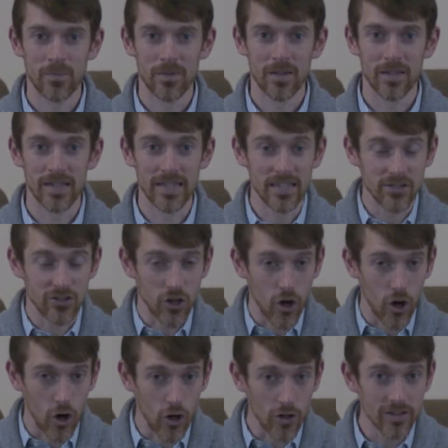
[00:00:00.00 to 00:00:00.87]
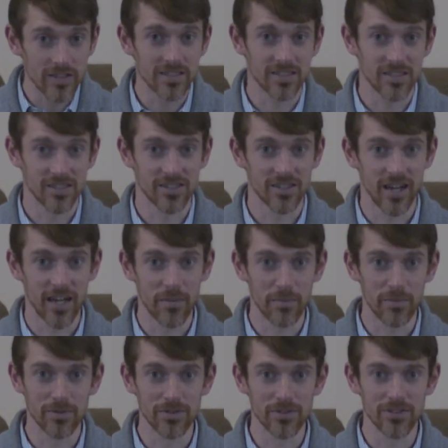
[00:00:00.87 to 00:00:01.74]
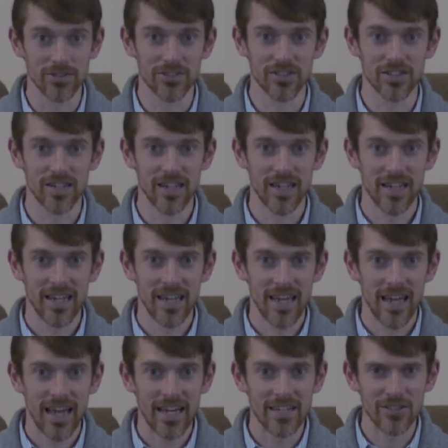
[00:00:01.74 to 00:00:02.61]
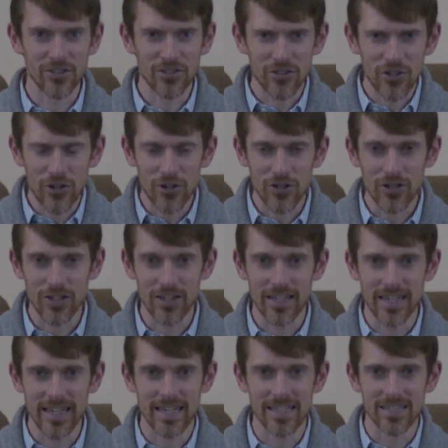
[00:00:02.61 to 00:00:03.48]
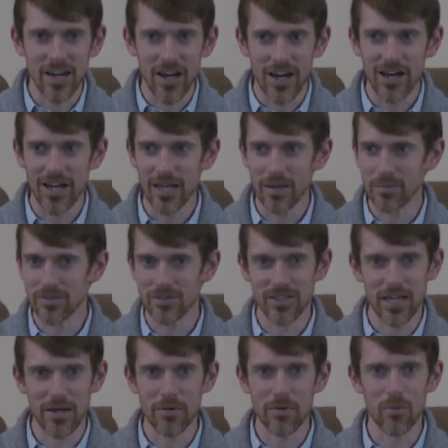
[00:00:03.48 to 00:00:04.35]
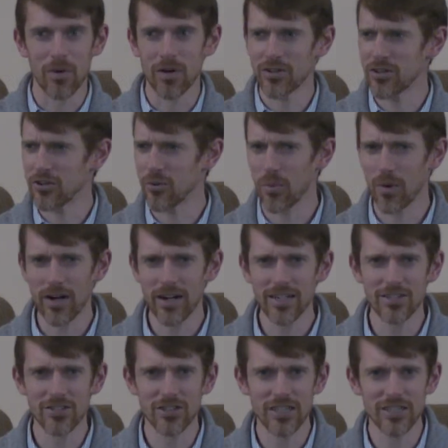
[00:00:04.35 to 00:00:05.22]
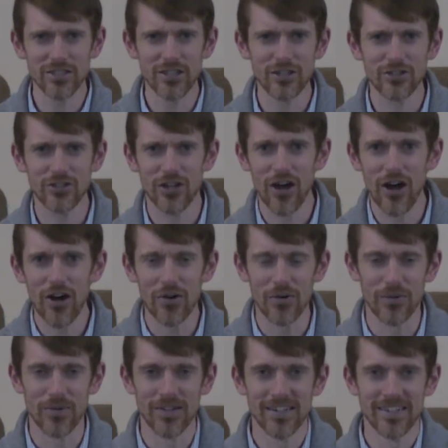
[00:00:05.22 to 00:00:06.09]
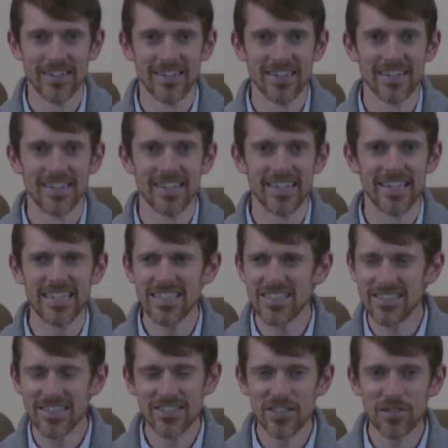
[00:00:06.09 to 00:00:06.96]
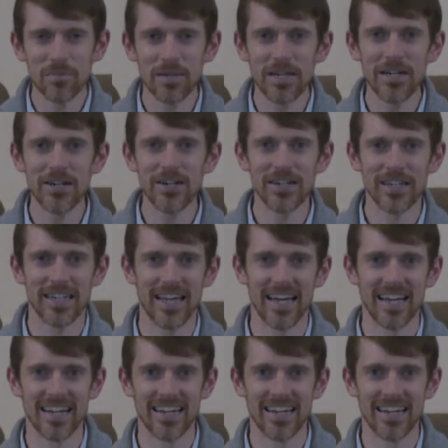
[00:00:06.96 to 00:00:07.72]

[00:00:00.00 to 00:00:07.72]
He's called his disciples, and certainly at times they would wonder where did Jesus go? He's disappeared again.